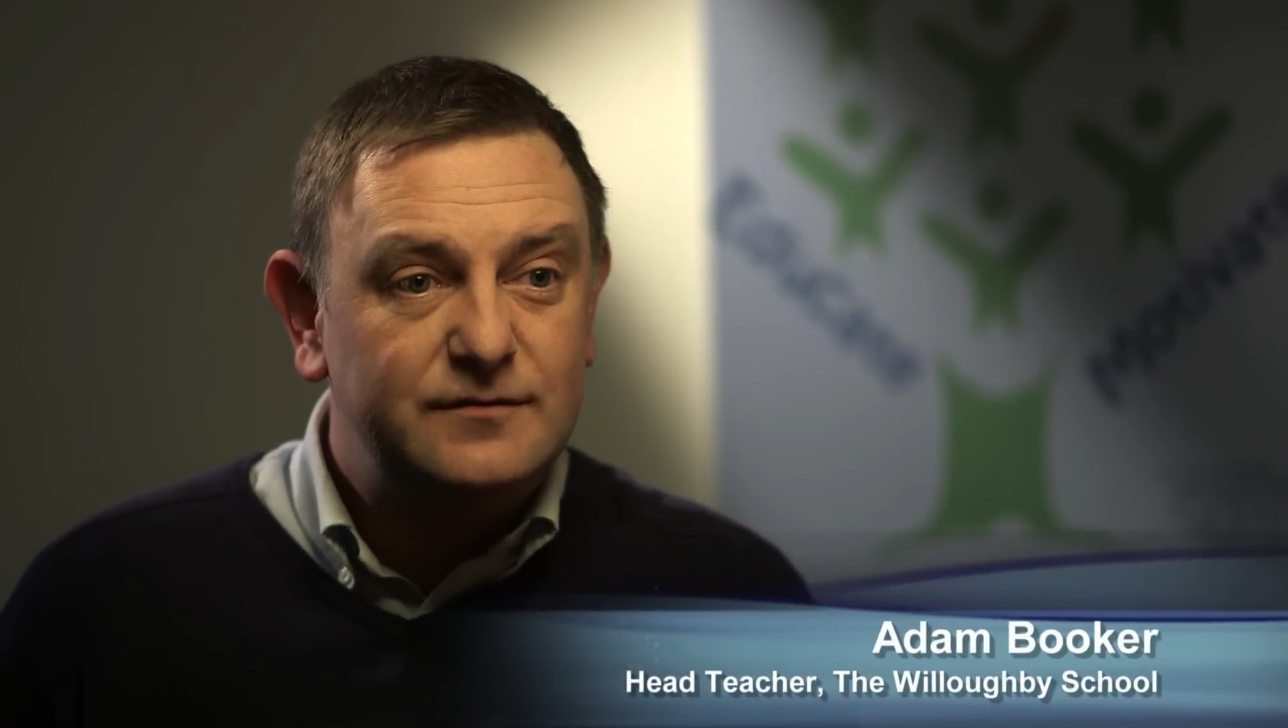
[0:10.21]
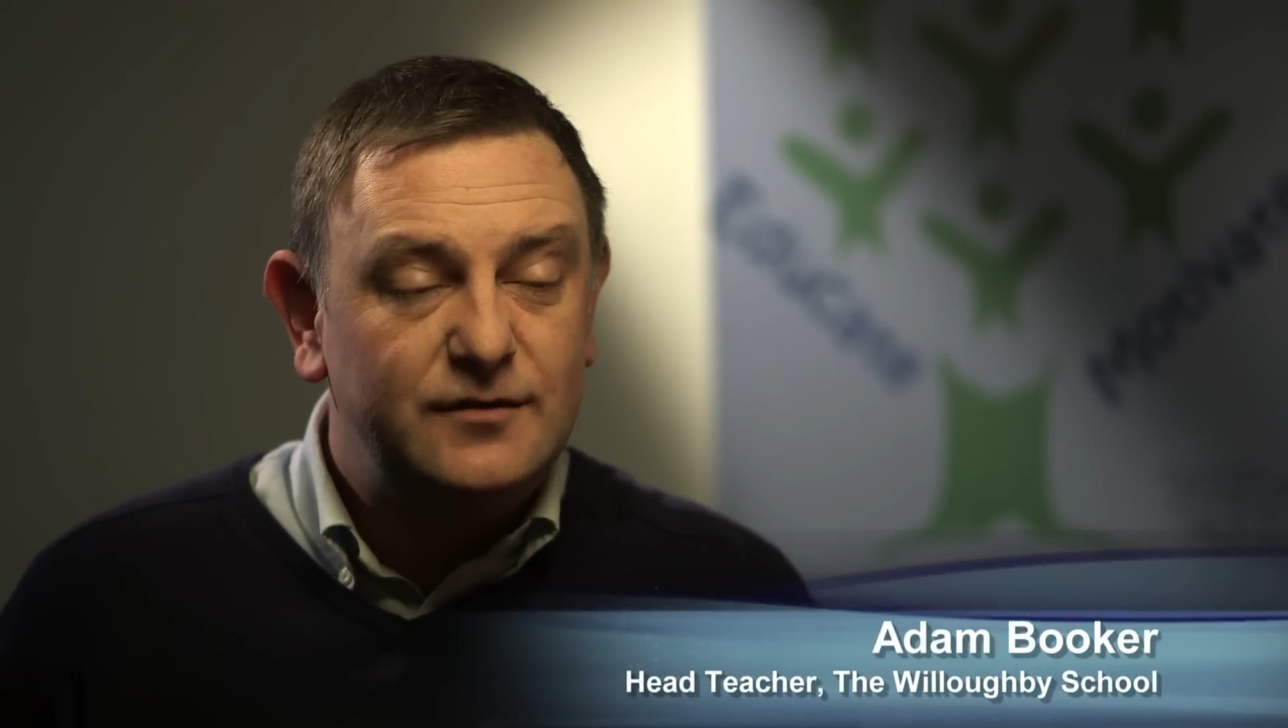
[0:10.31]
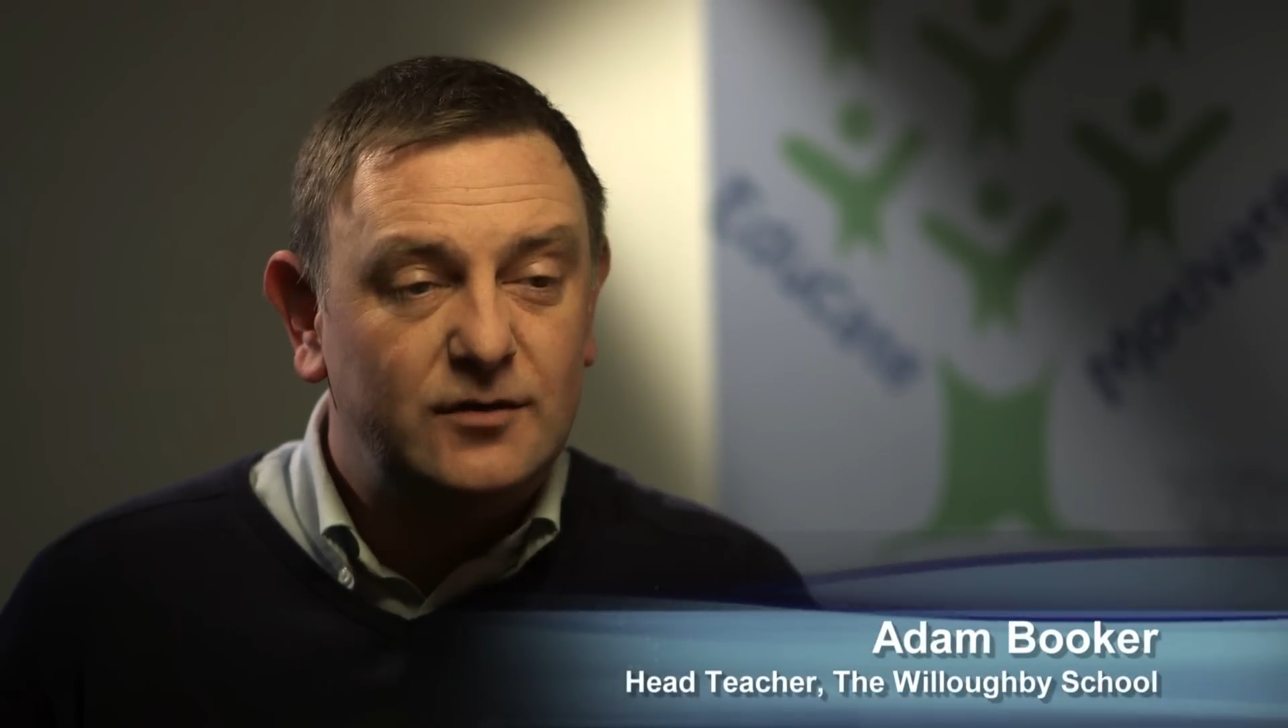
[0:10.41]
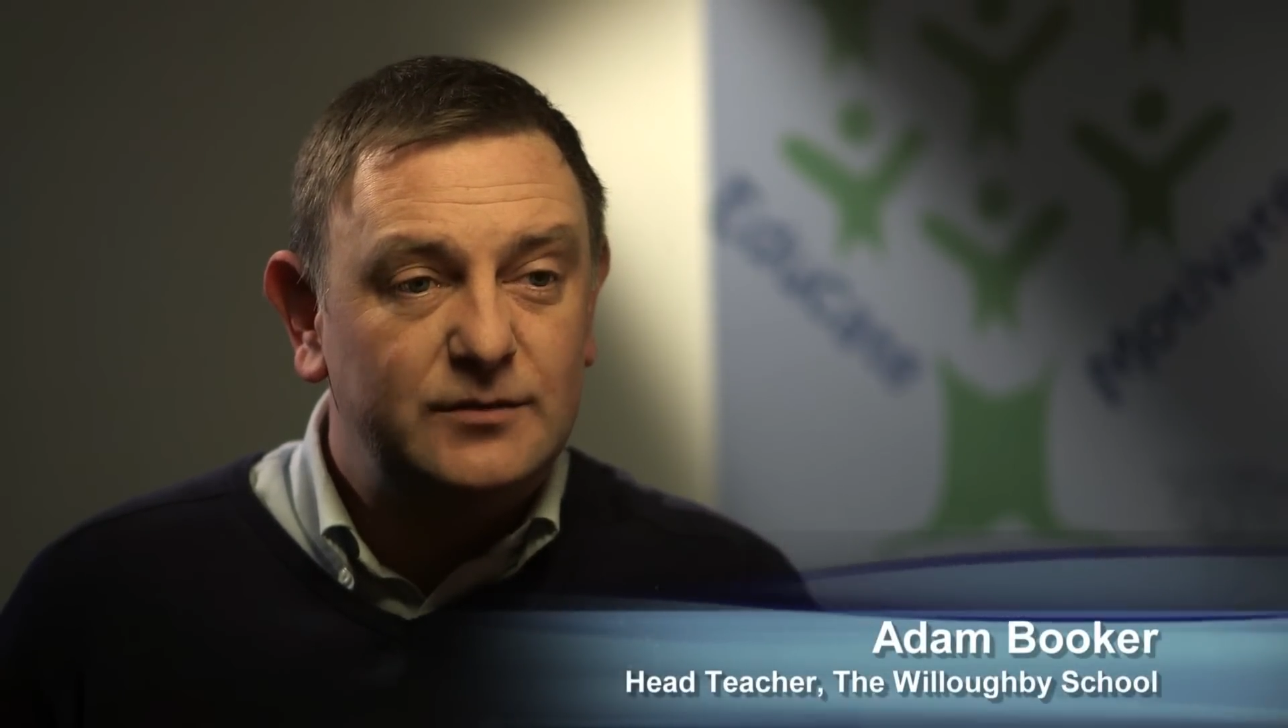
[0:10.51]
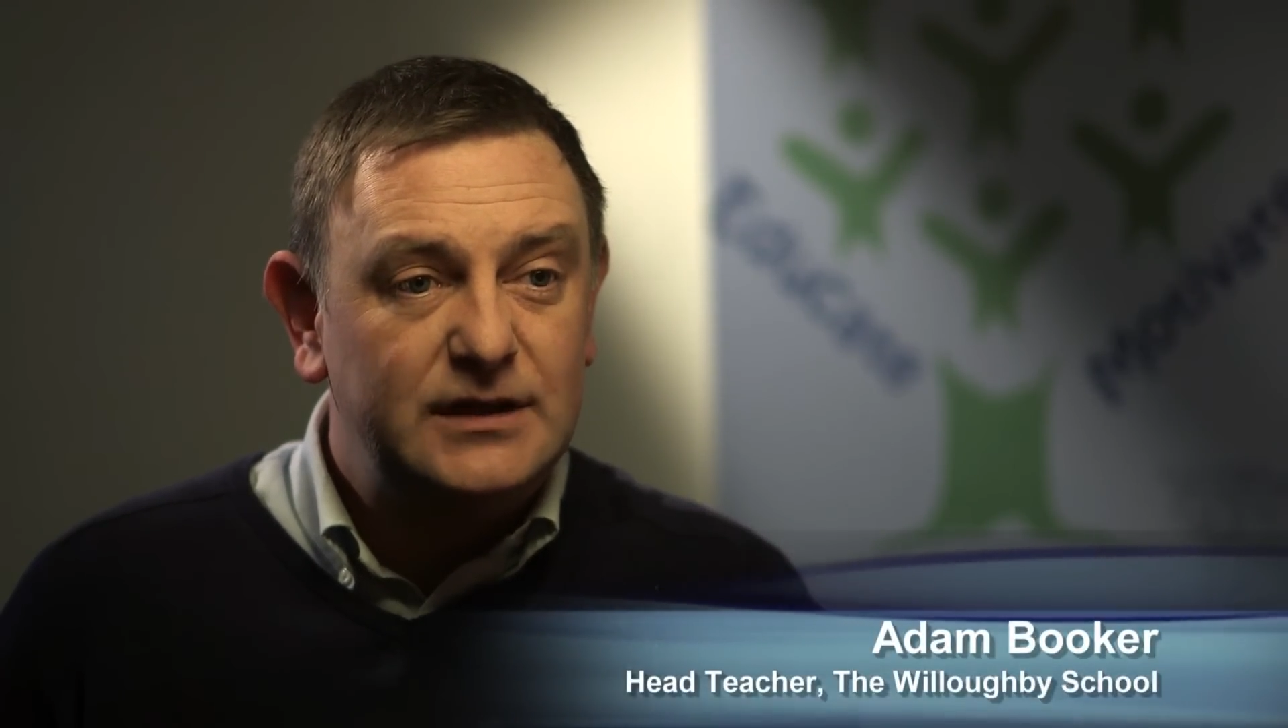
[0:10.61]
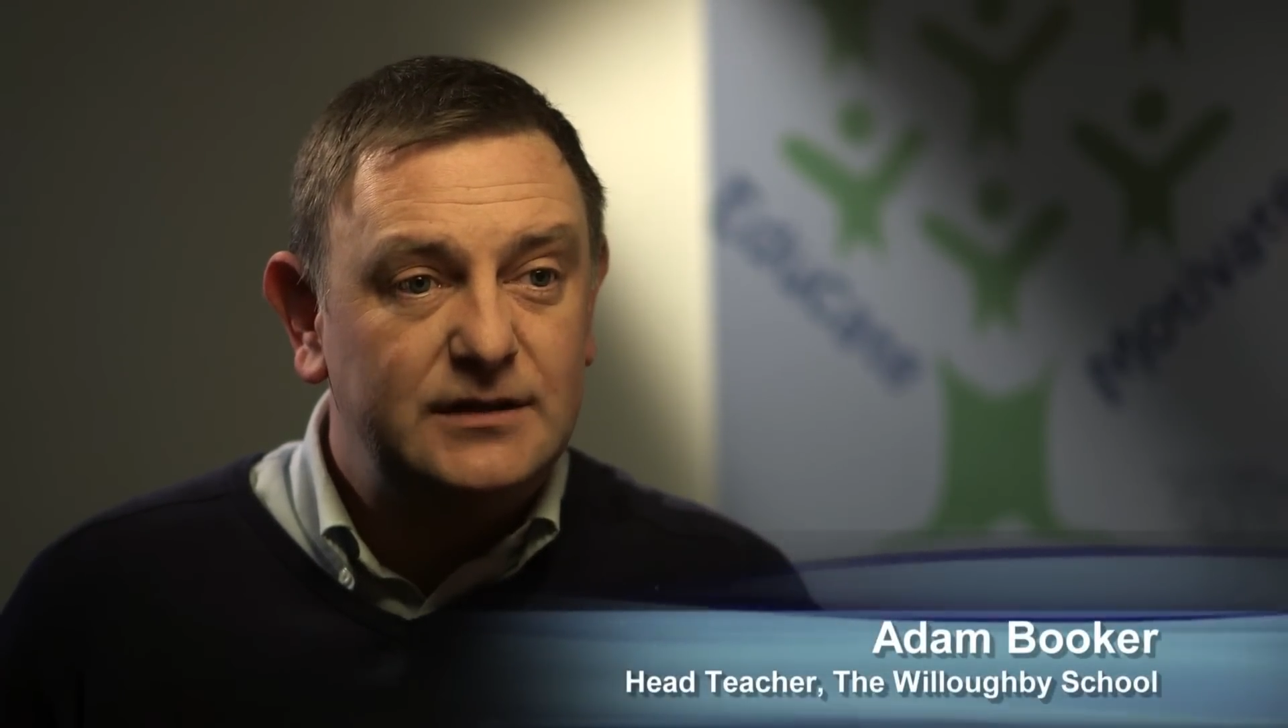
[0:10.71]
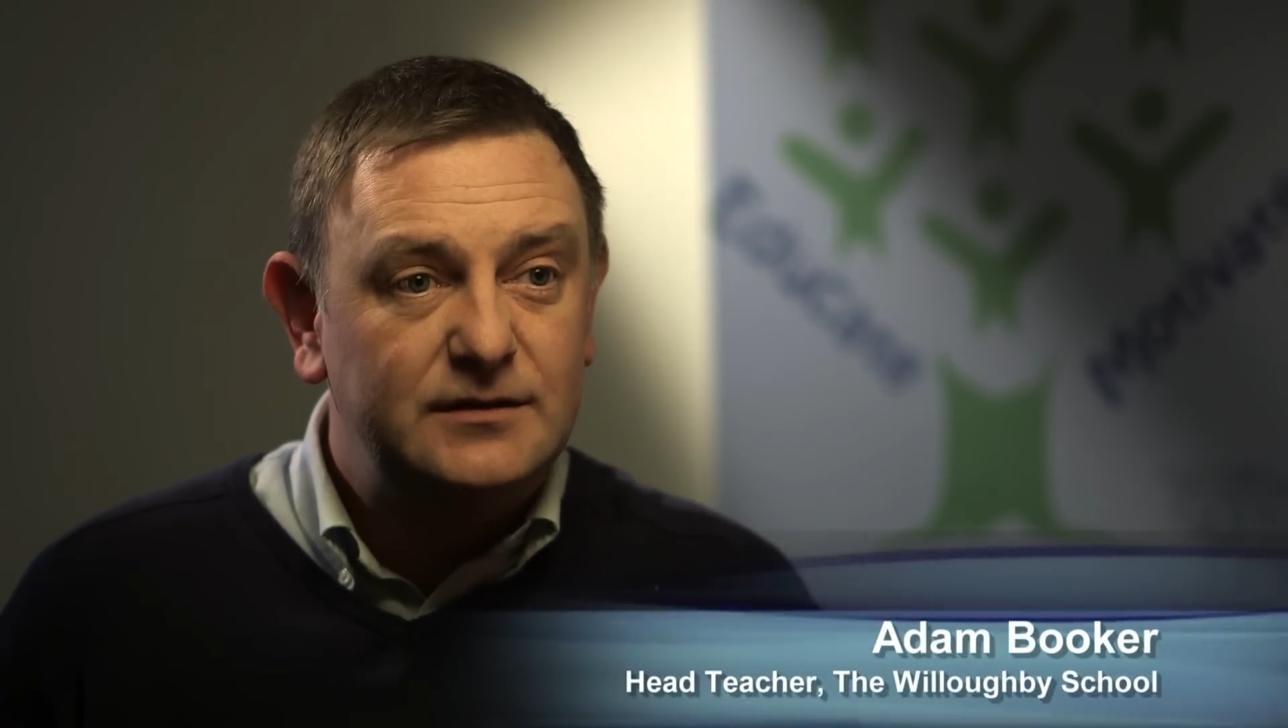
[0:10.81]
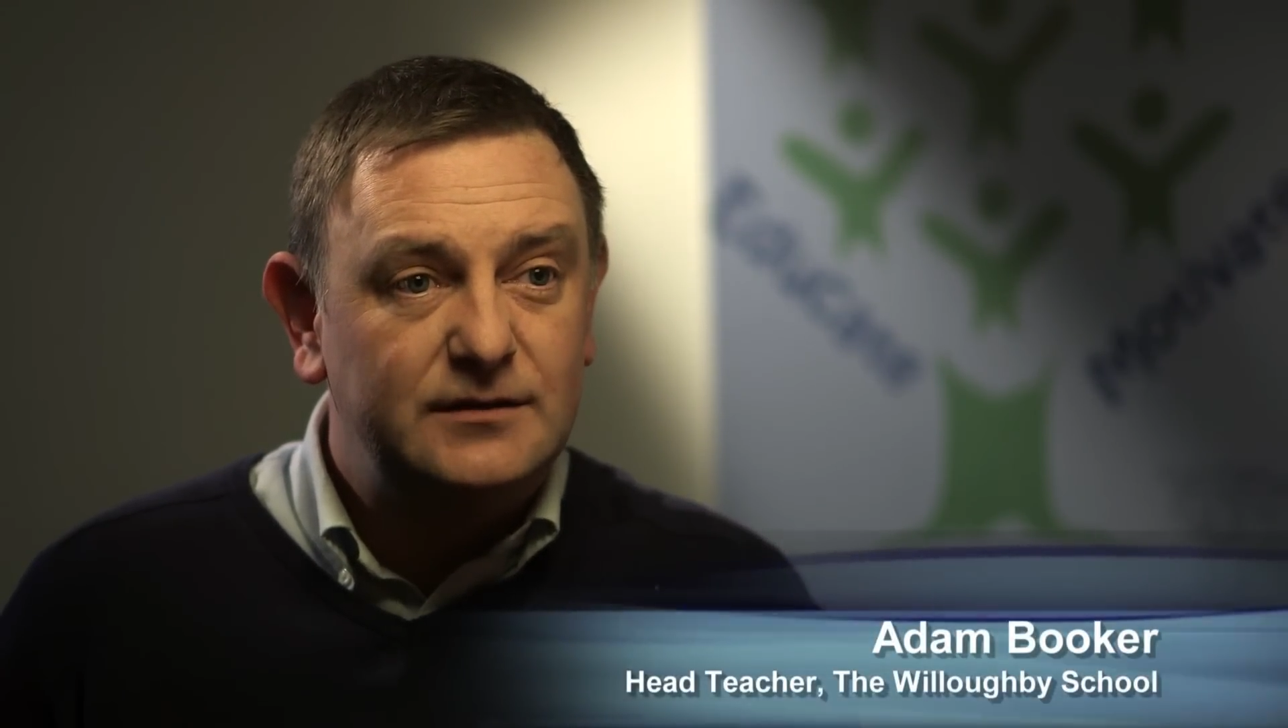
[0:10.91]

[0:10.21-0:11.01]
formed in